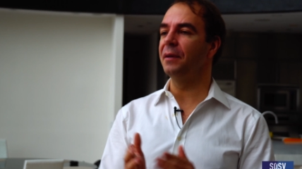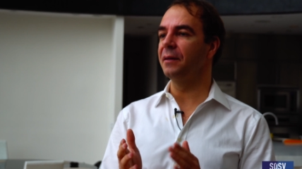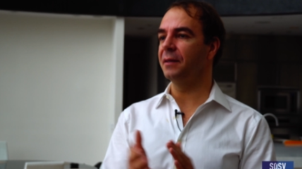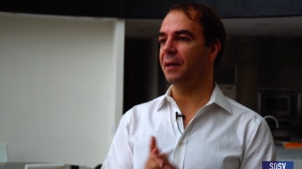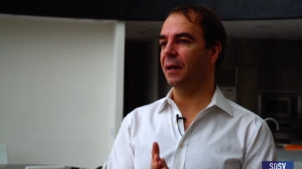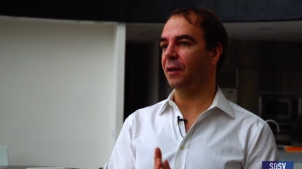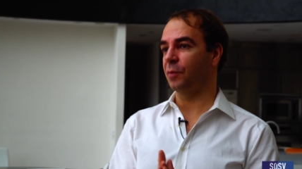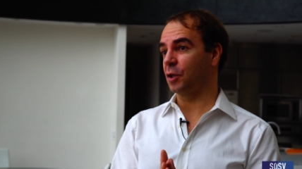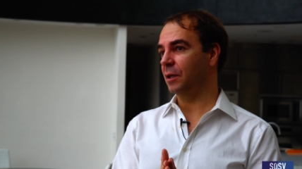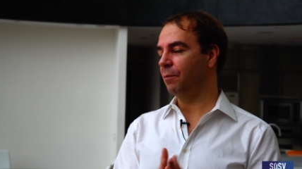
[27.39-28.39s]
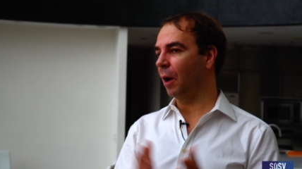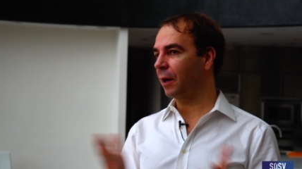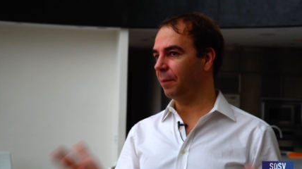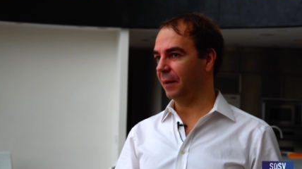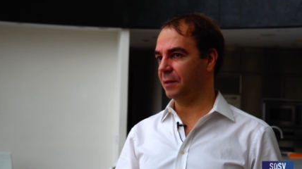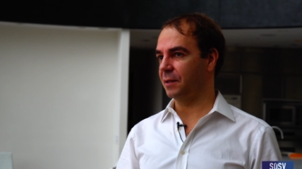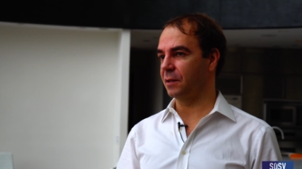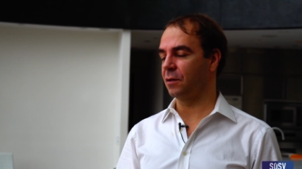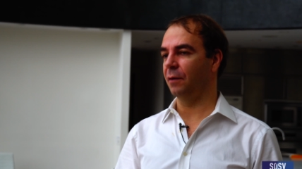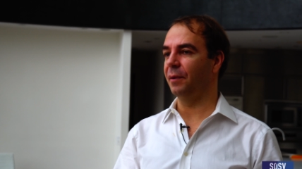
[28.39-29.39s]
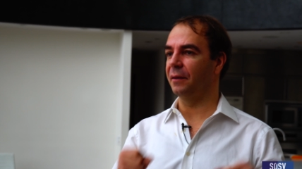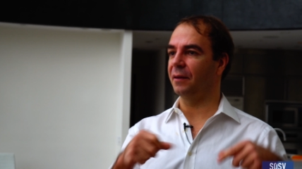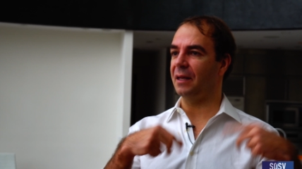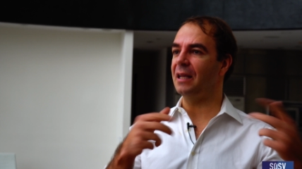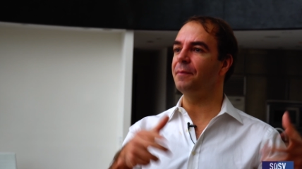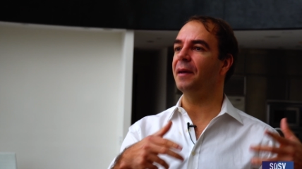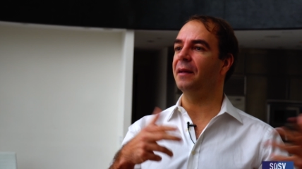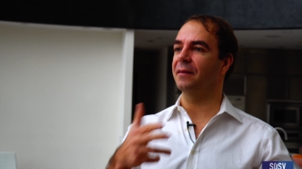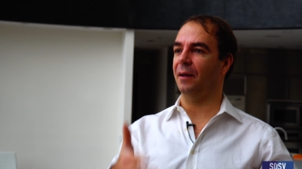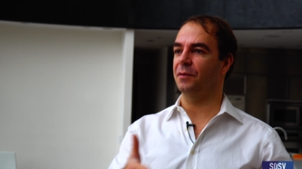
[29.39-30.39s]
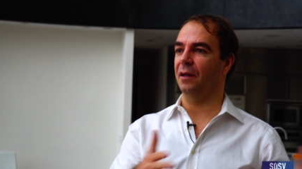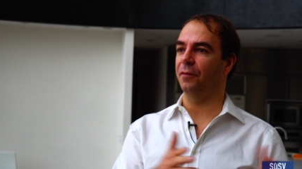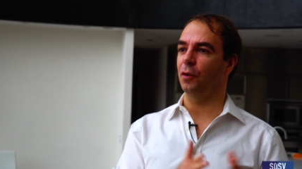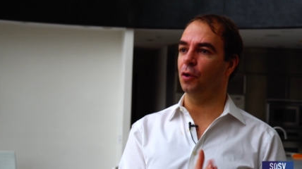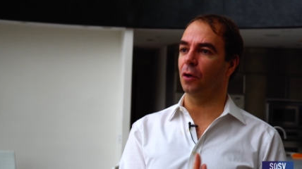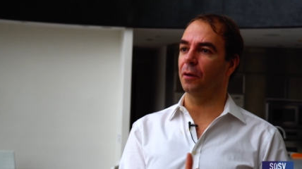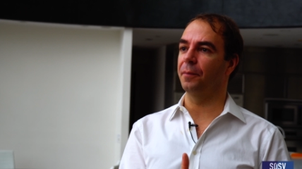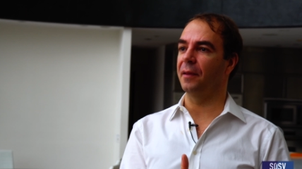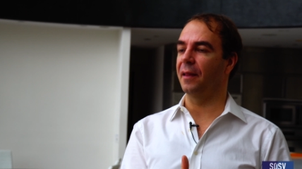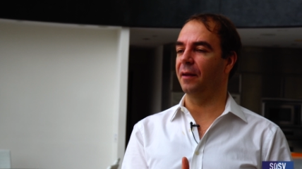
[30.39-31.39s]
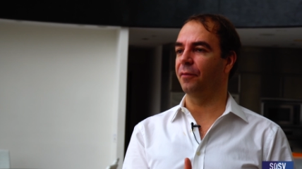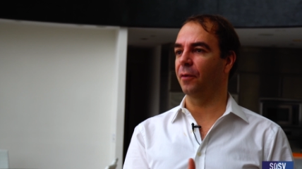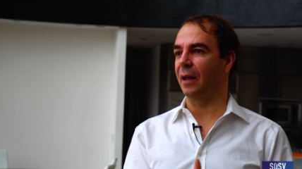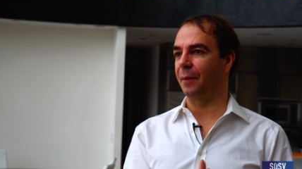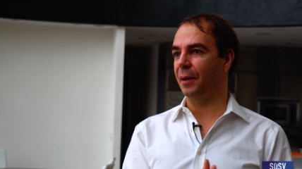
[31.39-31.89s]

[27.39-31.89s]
building, especially marketplaces, so I built an eBay type site for Europe and then for Latin